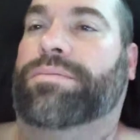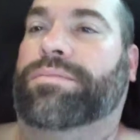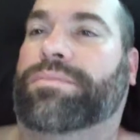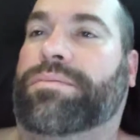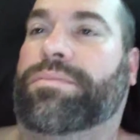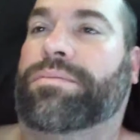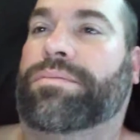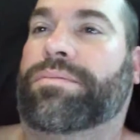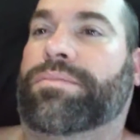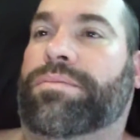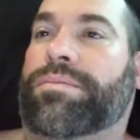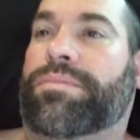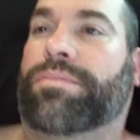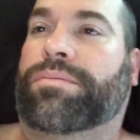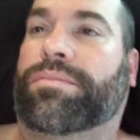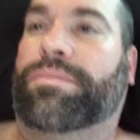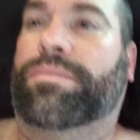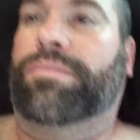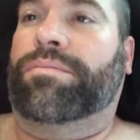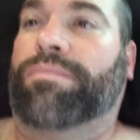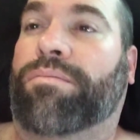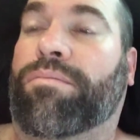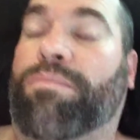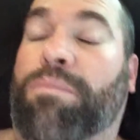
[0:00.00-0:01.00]
you're a growling
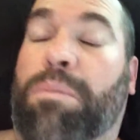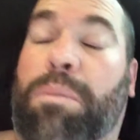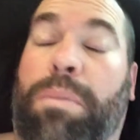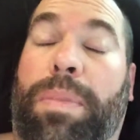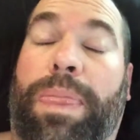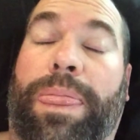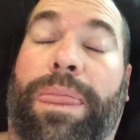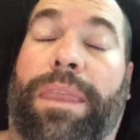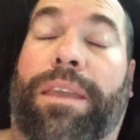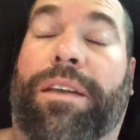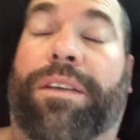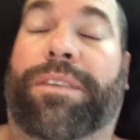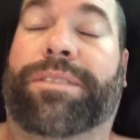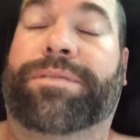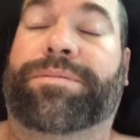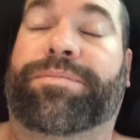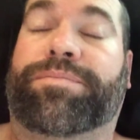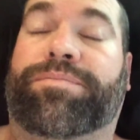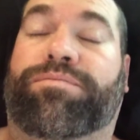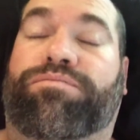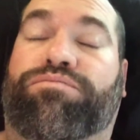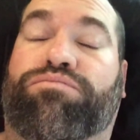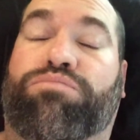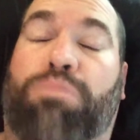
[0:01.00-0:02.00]
puppy, you tend
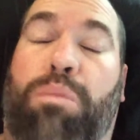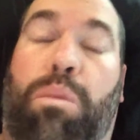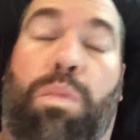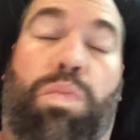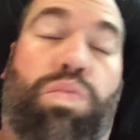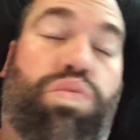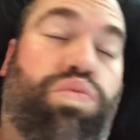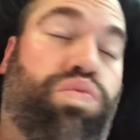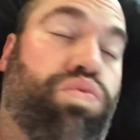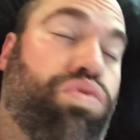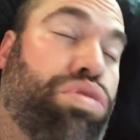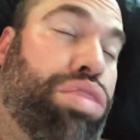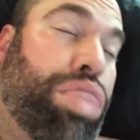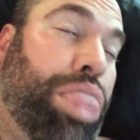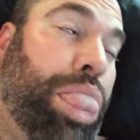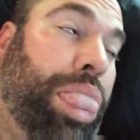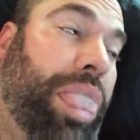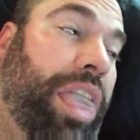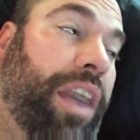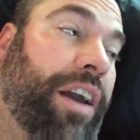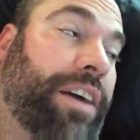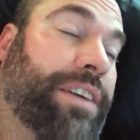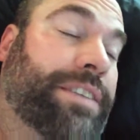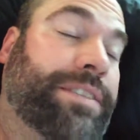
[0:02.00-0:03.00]
not to get petted. You're
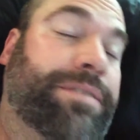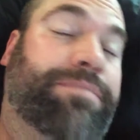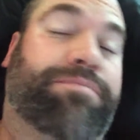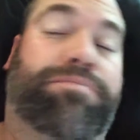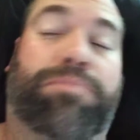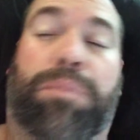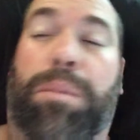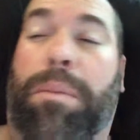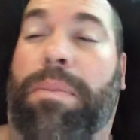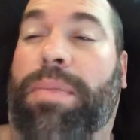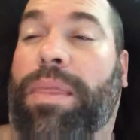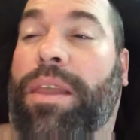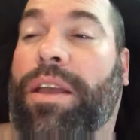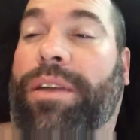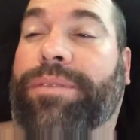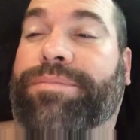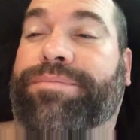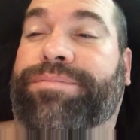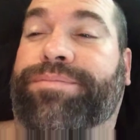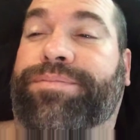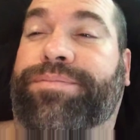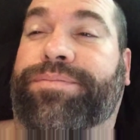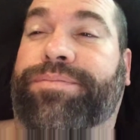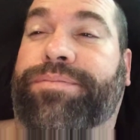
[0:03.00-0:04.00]
more likely to get
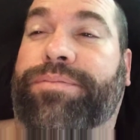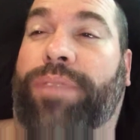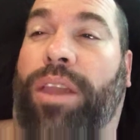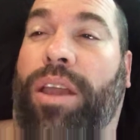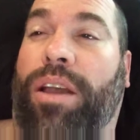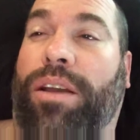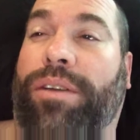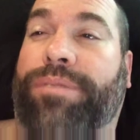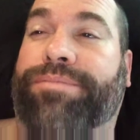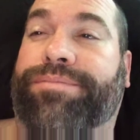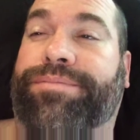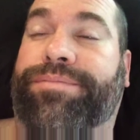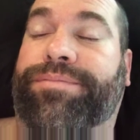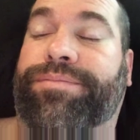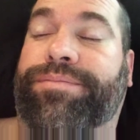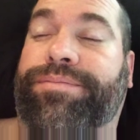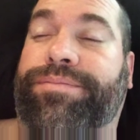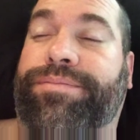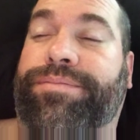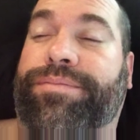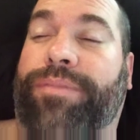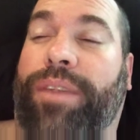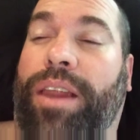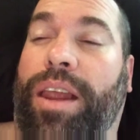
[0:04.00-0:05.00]
kicked. And if
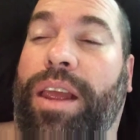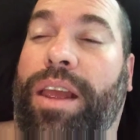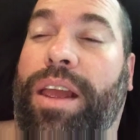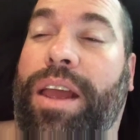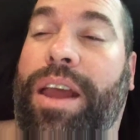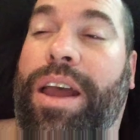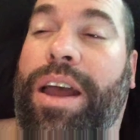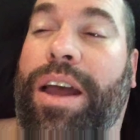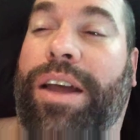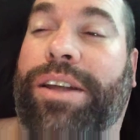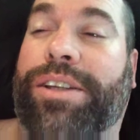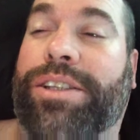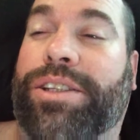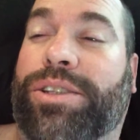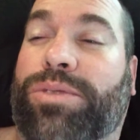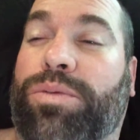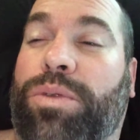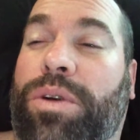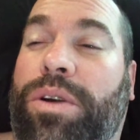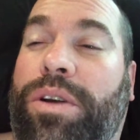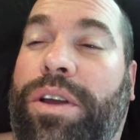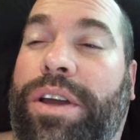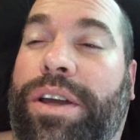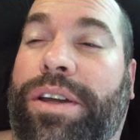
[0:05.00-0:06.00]
you're a growling yeah, I just
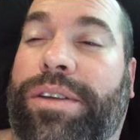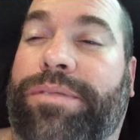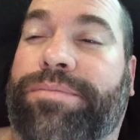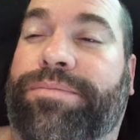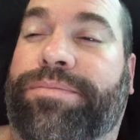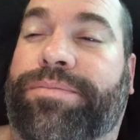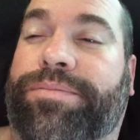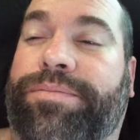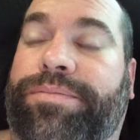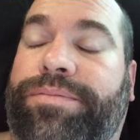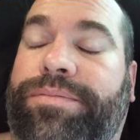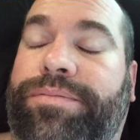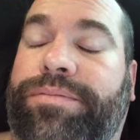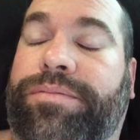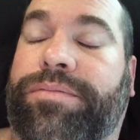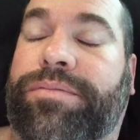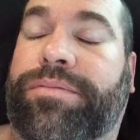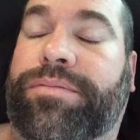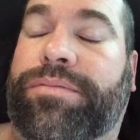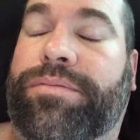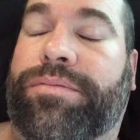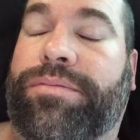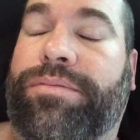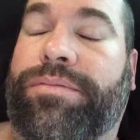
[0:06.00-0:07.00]
woke up. Kicked, then you
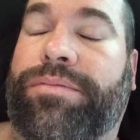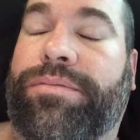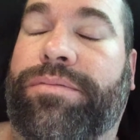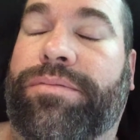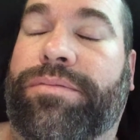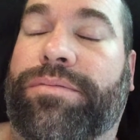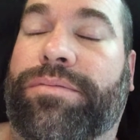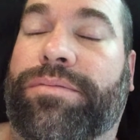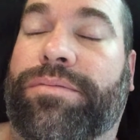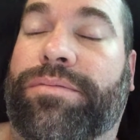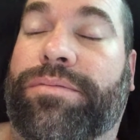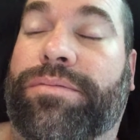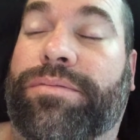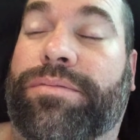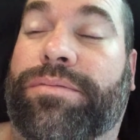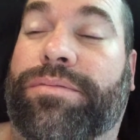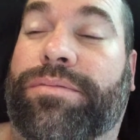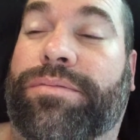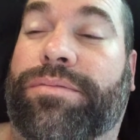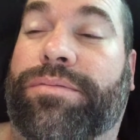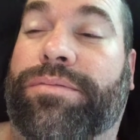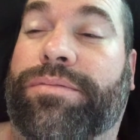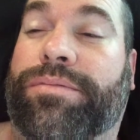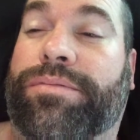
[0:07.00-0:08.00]
have even more
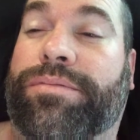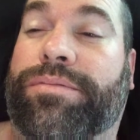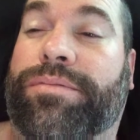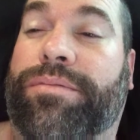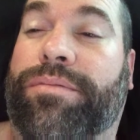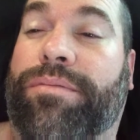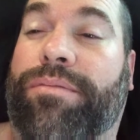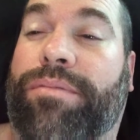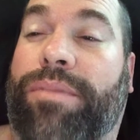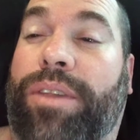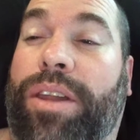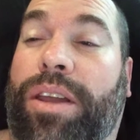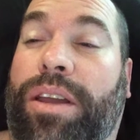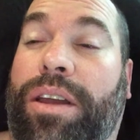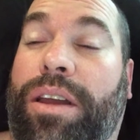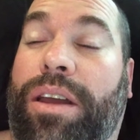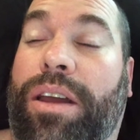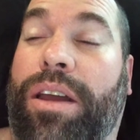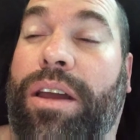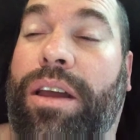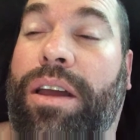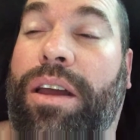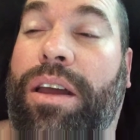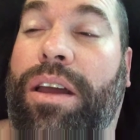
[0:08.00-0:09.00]
reason to growl.
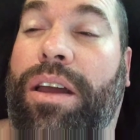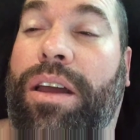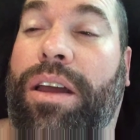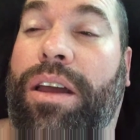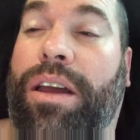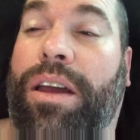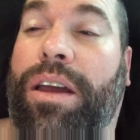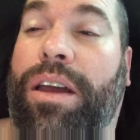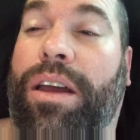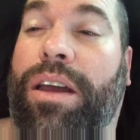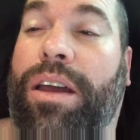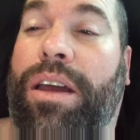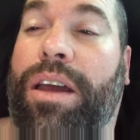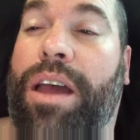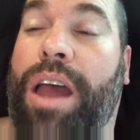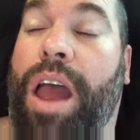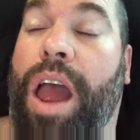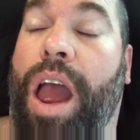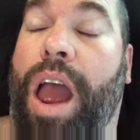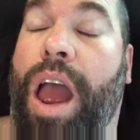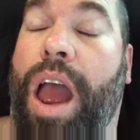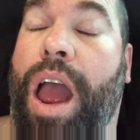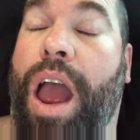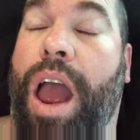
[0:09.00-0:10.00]
And that's sort of the
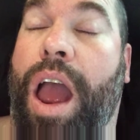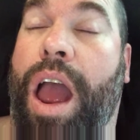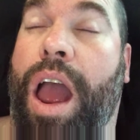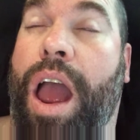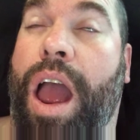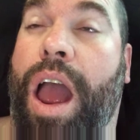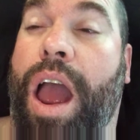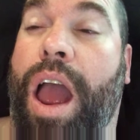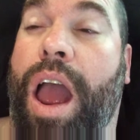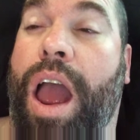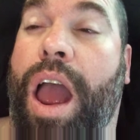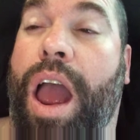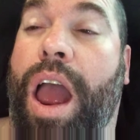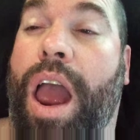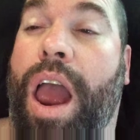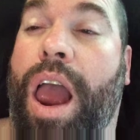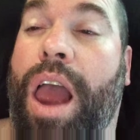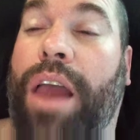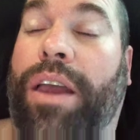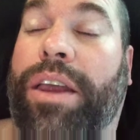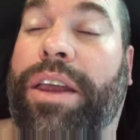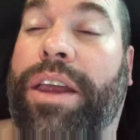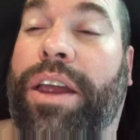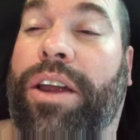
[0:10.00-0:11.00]
story of antisocial
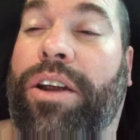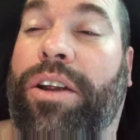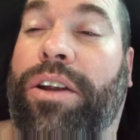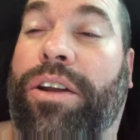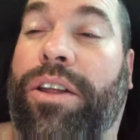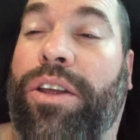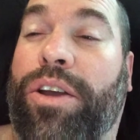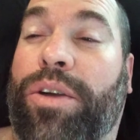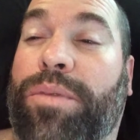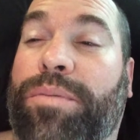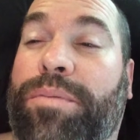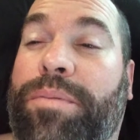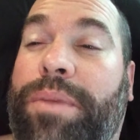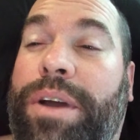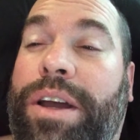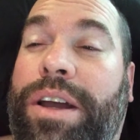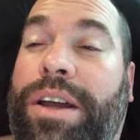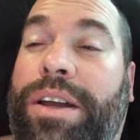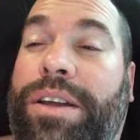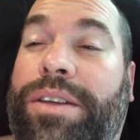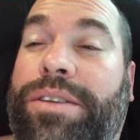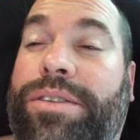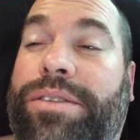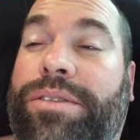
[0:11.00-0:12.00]
kids. Can't really open
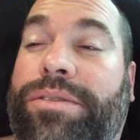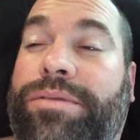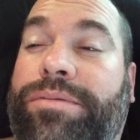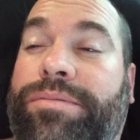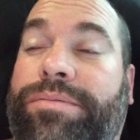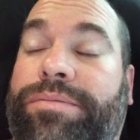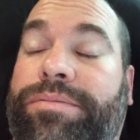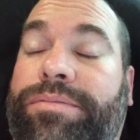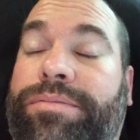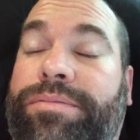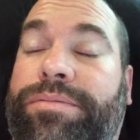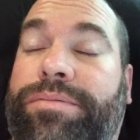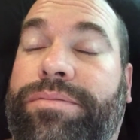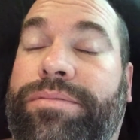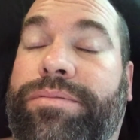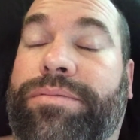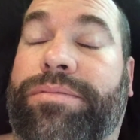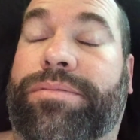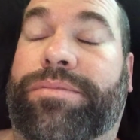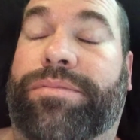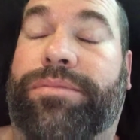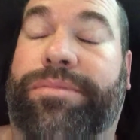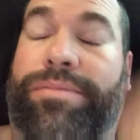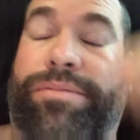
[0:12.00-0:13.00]
my eyes. Well
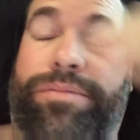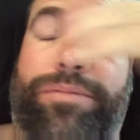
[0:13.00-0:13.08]
socialized by